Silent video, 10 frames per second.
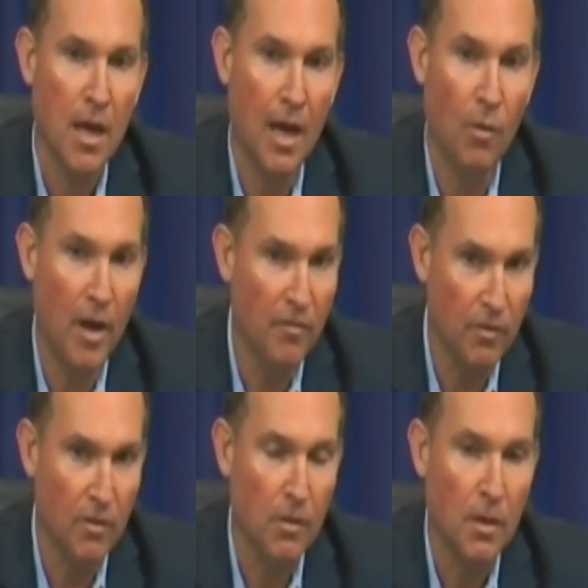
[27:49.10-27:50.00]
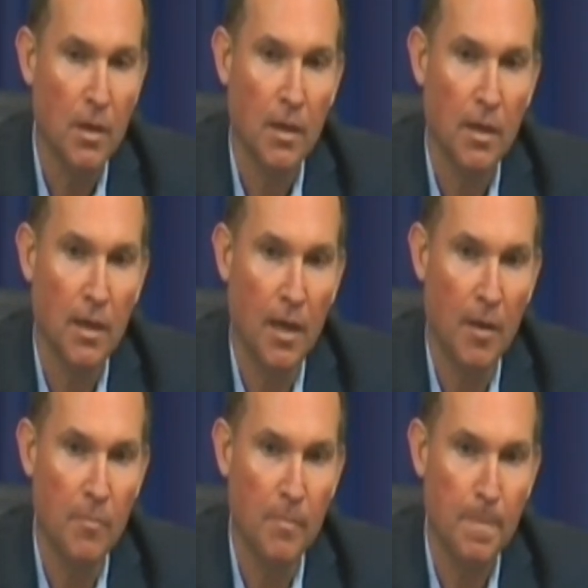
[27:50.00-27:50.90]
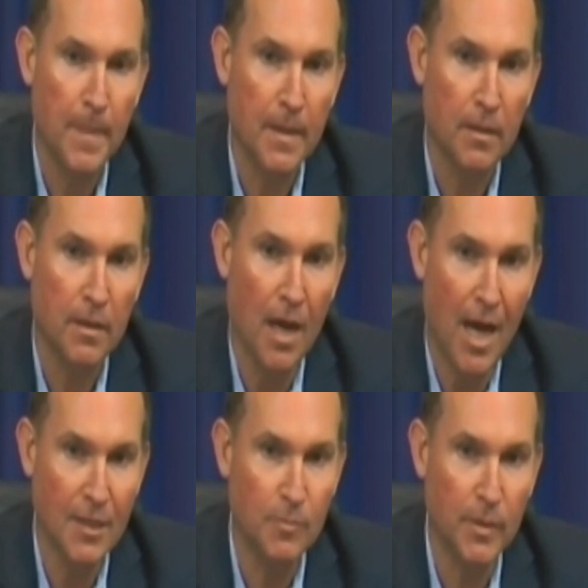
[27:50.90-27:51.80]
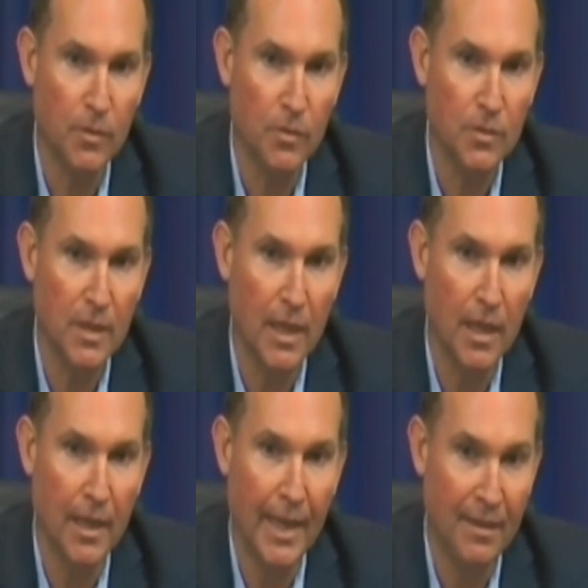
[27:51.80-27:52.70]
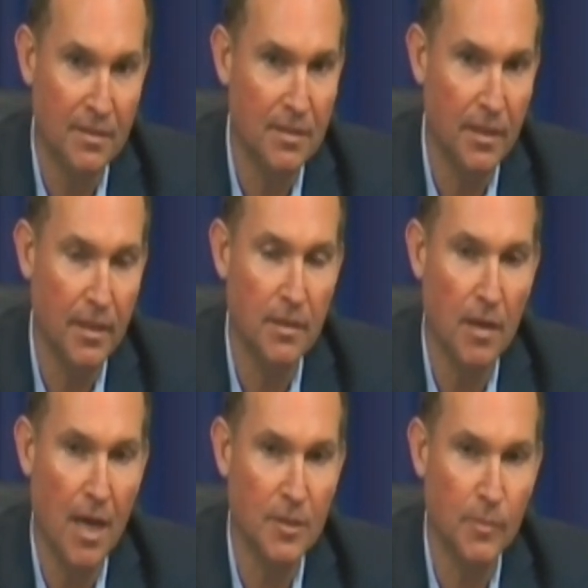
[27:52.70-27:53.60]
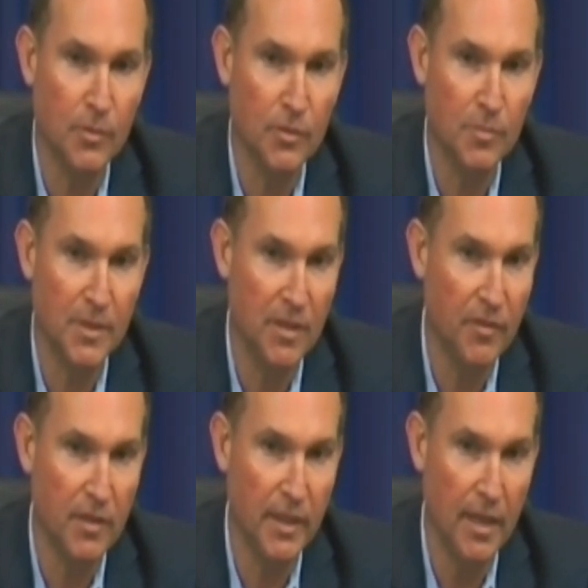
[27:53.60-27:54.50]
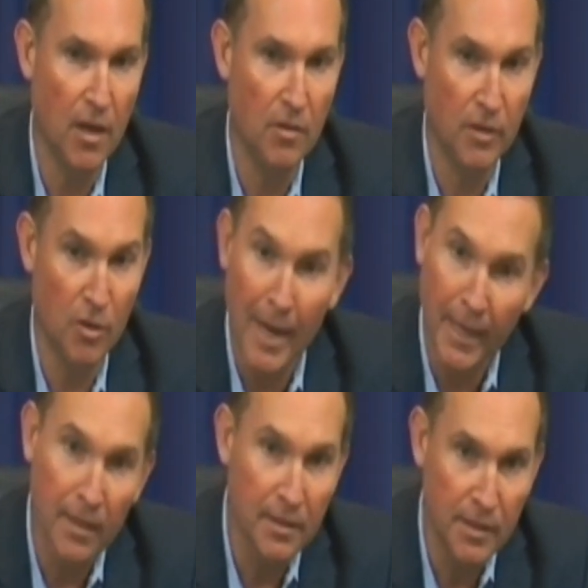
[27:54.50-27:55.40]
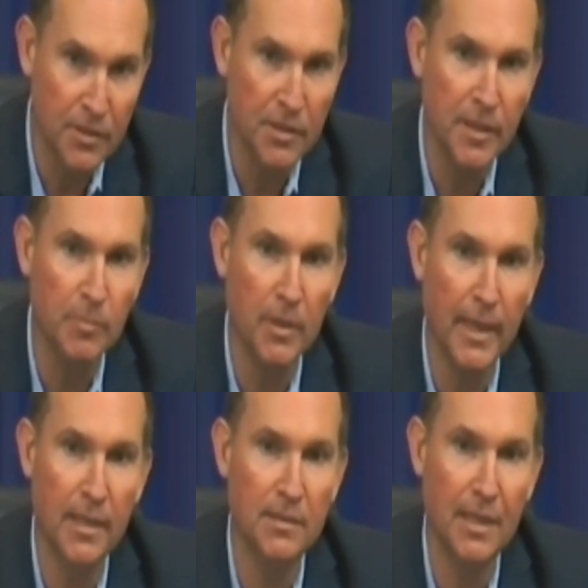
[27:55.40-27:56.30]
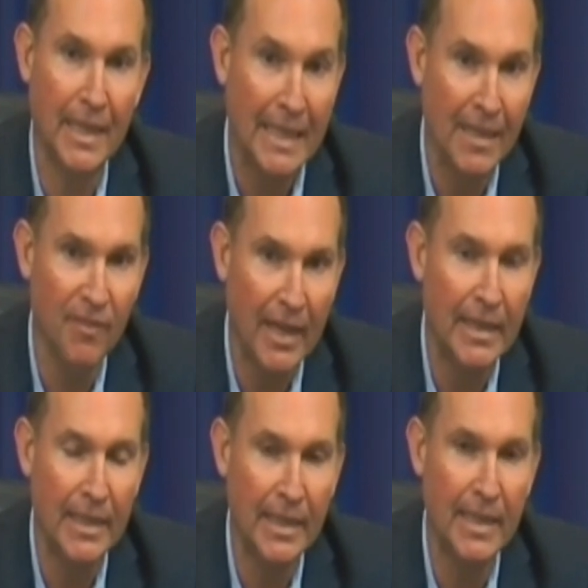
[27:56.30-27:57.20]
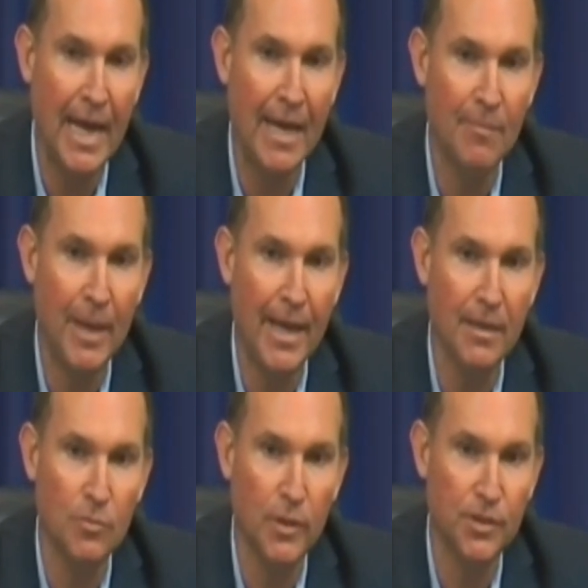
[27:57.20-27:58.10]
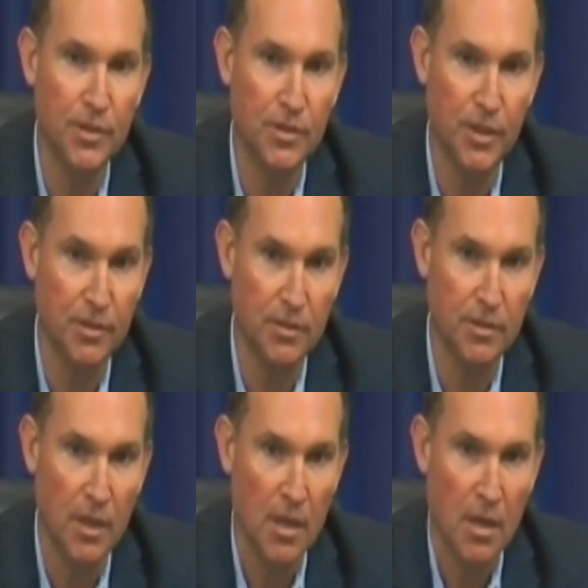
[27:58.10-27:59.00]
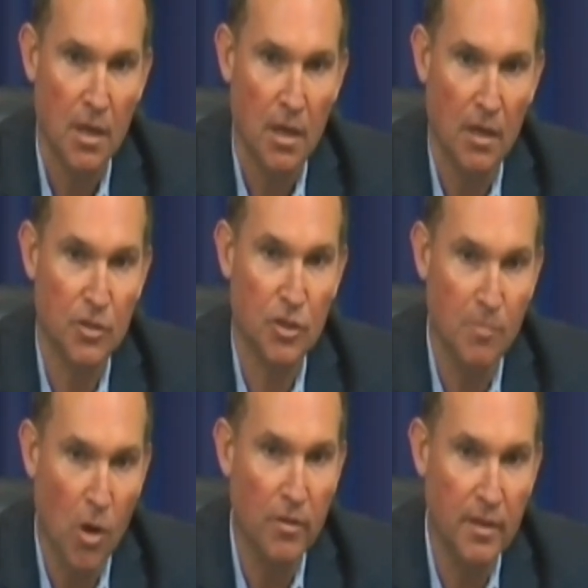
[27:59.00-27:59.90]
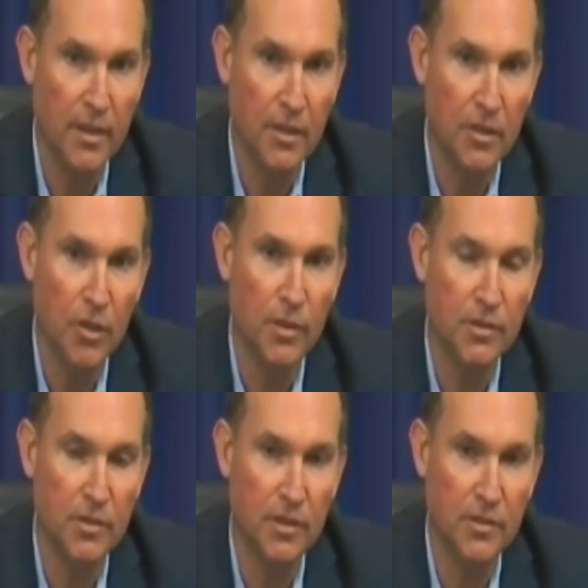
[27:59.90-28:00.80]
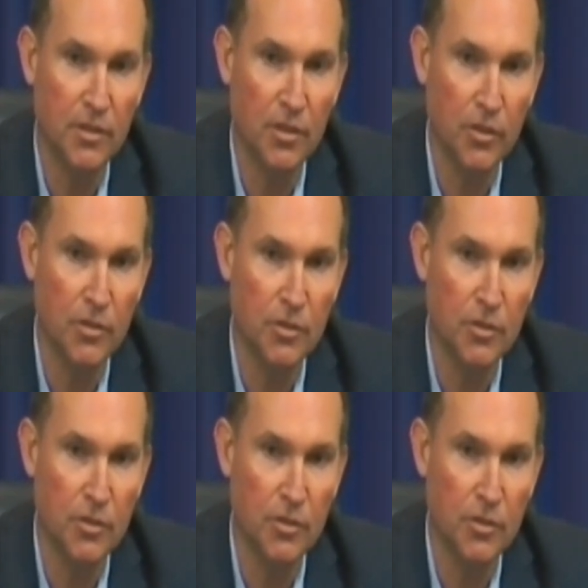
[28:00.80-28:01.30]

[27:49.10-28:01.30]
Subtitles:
However, the hospitals and the city, the hospitals specifically, they're making contingency plans in the event they need to add beds, which is just a smart thing to do. It's a good,